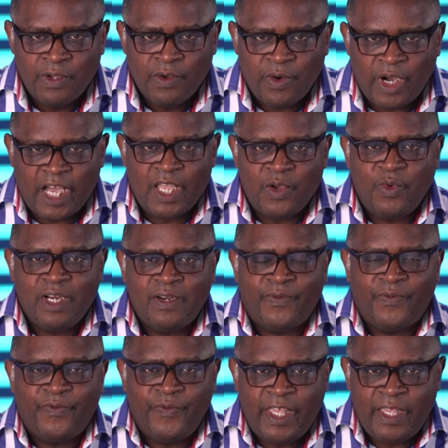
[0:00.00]
I will
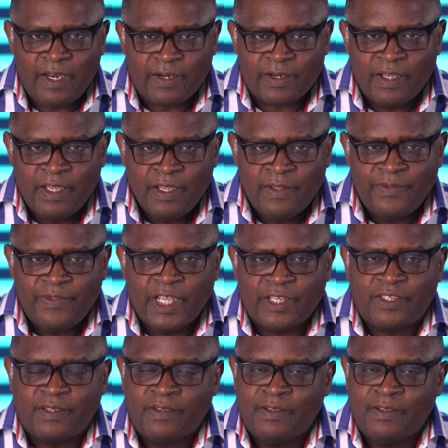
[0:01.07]
feel this.